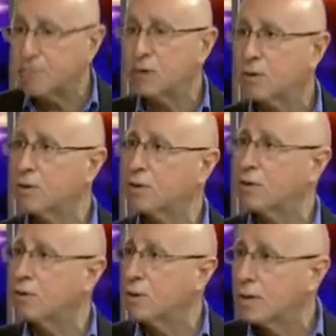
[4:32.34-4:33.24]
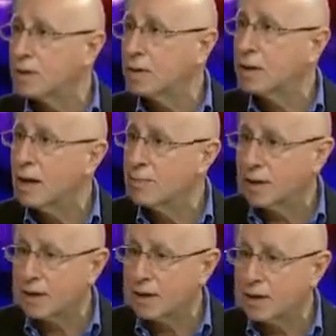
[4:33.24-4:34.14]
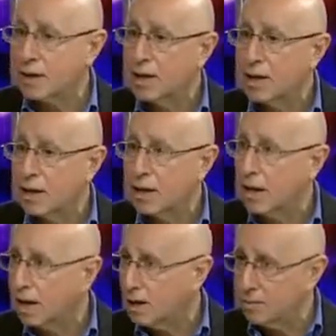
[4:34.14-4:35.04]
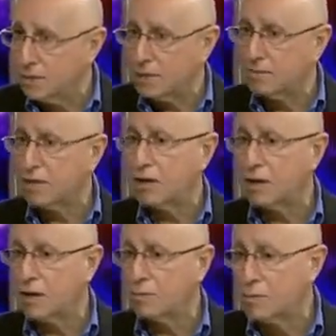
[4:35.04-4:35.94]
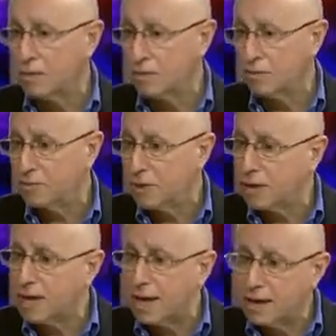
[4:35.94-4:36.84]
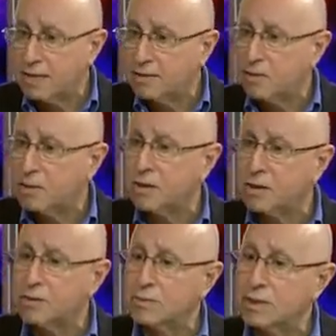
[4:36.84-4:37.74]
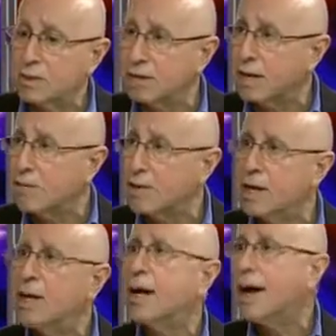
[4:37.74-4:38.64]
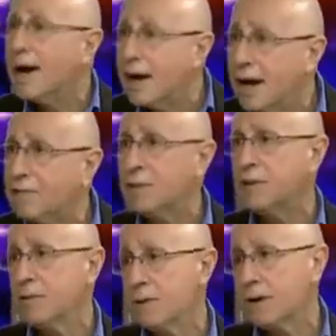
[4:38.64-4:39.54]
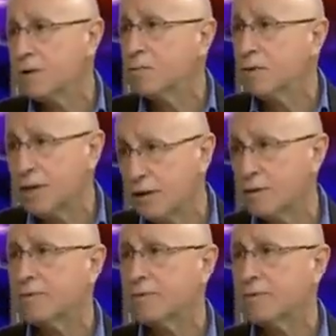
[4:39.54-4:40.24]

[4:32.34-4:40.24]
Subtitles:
for torture during the American occupation for a brief period, and it continued to be the same way after the Americans pulled out.